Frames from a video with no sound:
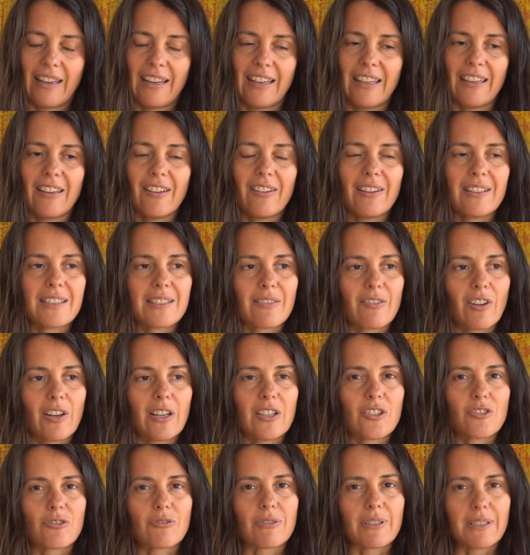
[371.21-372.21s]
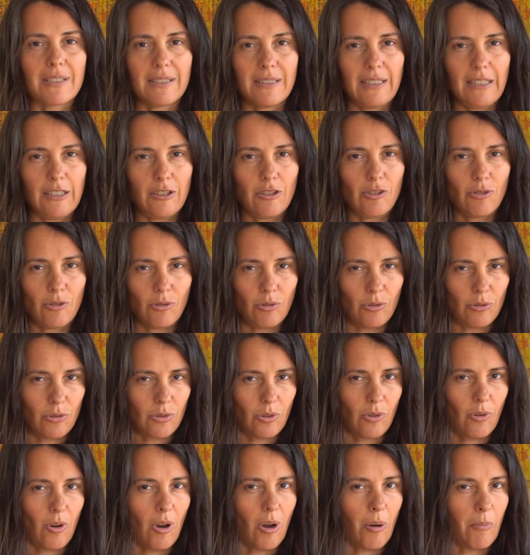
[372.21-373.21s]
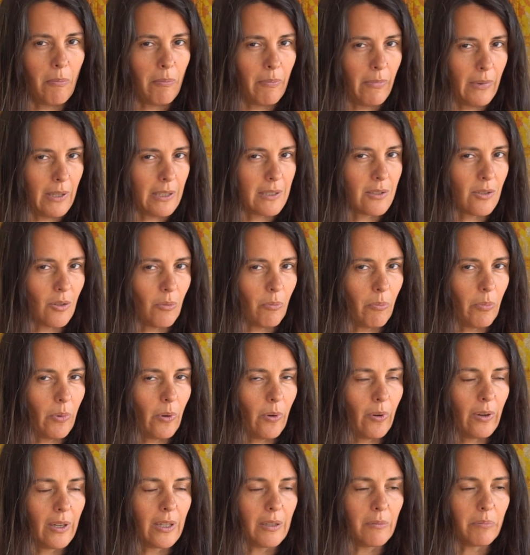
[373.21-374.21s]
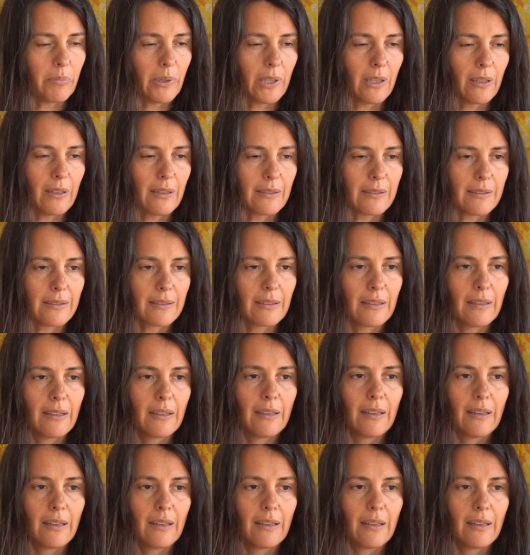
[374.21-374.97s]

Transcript: here it's very interesting to come at some point, because